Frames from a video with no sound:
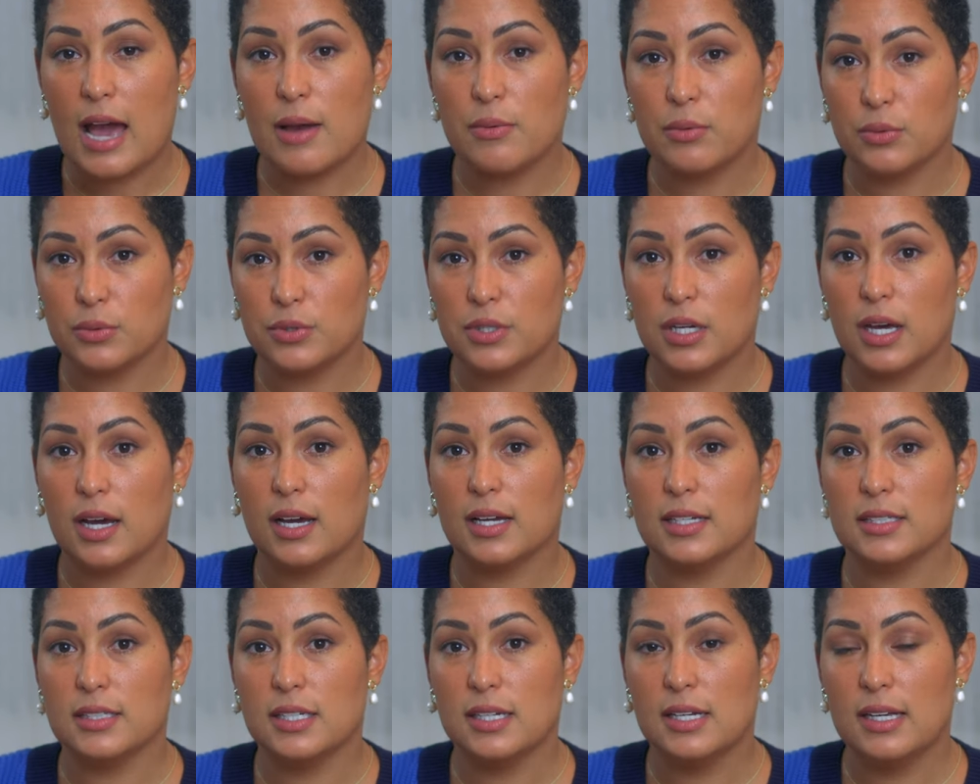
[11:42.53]
I will
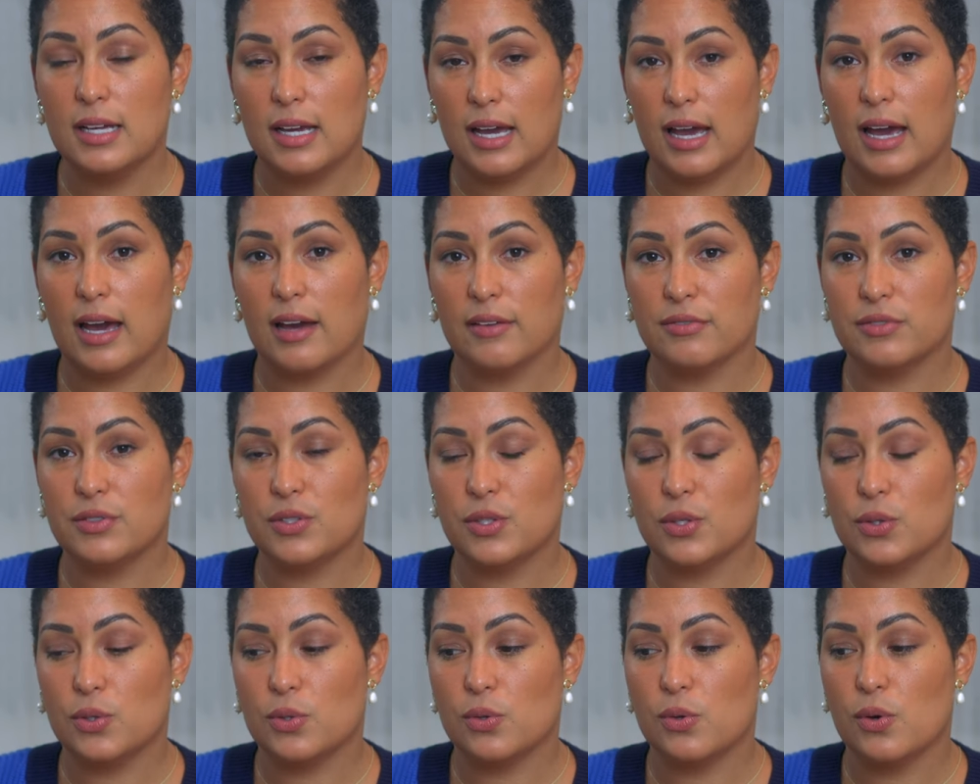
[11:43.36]
not have
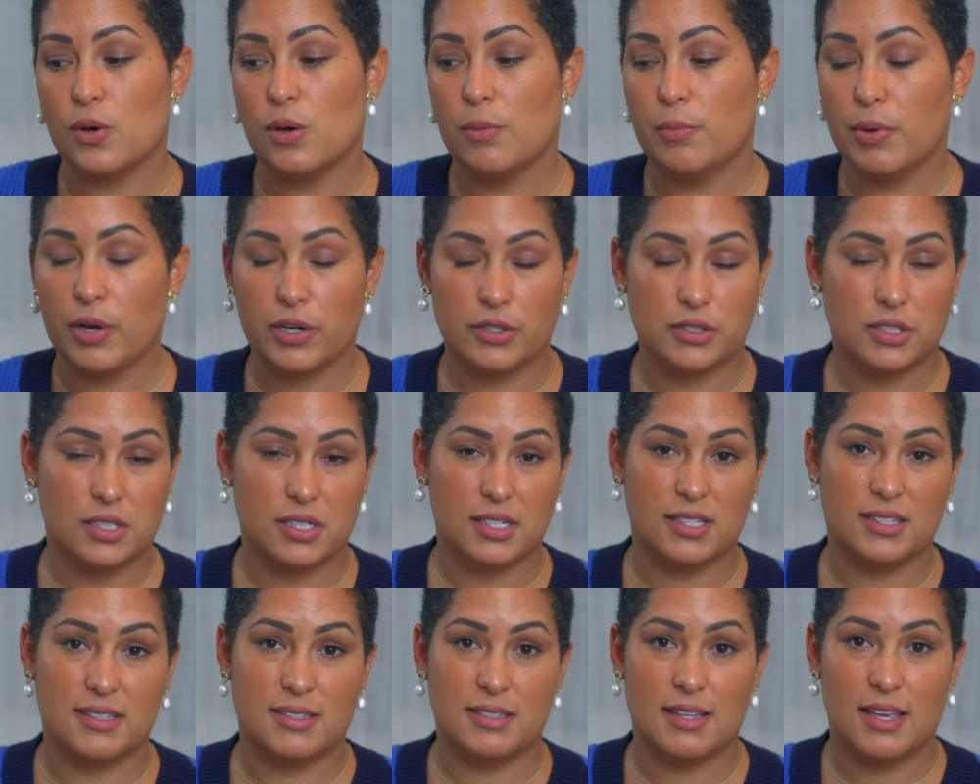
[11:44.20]
to
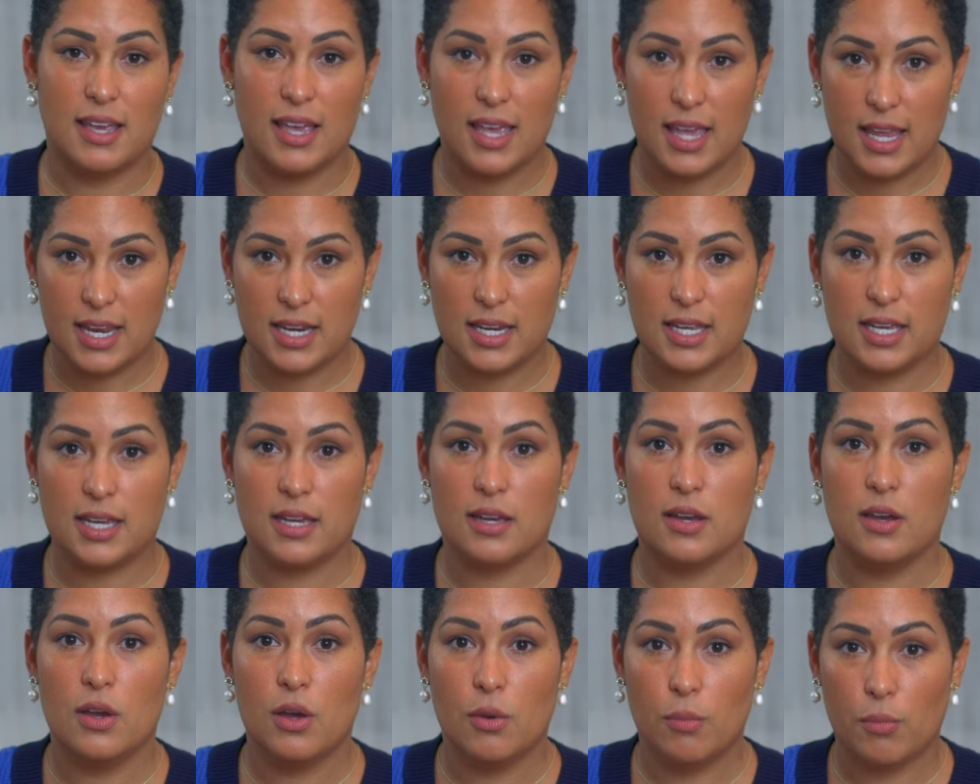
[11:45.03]
purchase
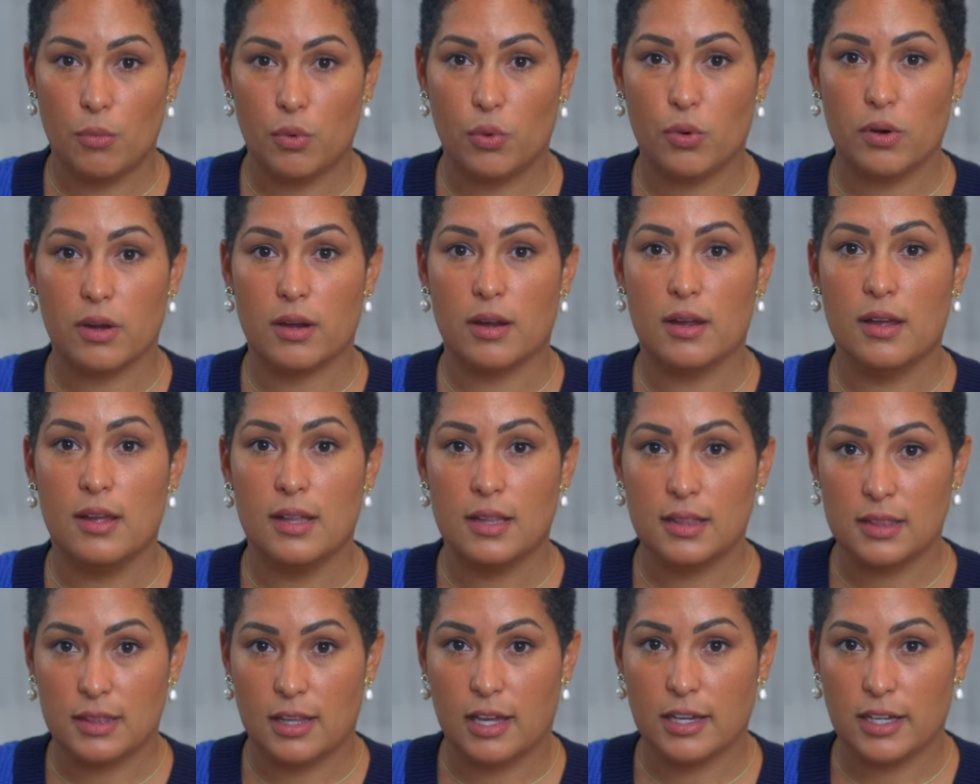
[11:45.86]
any more
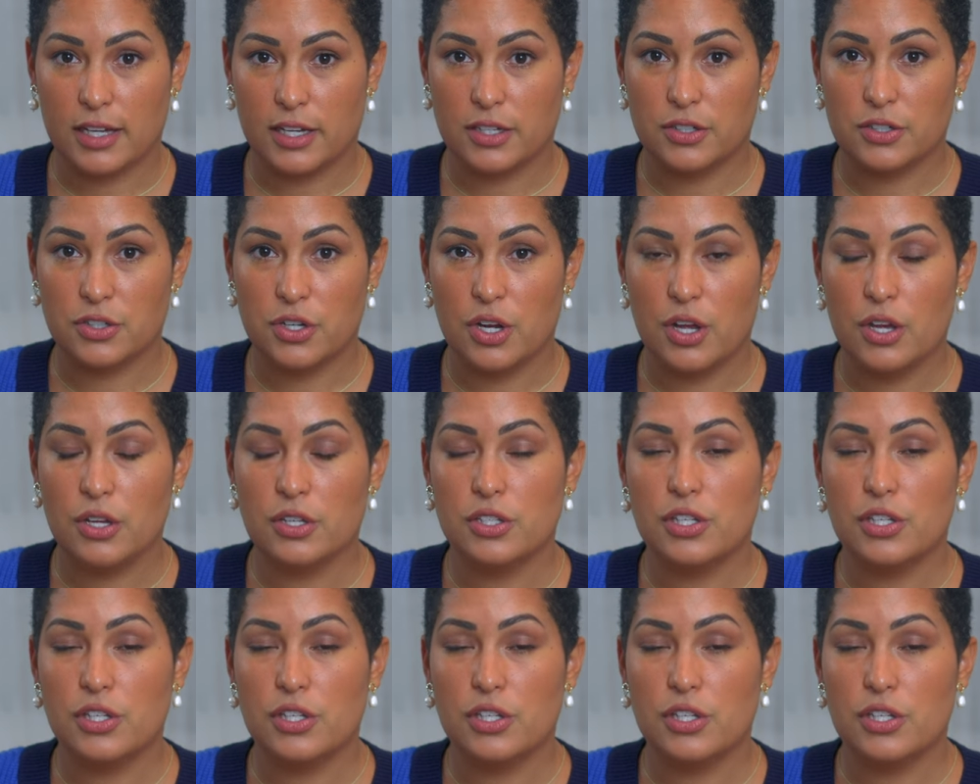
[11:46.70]
luggage.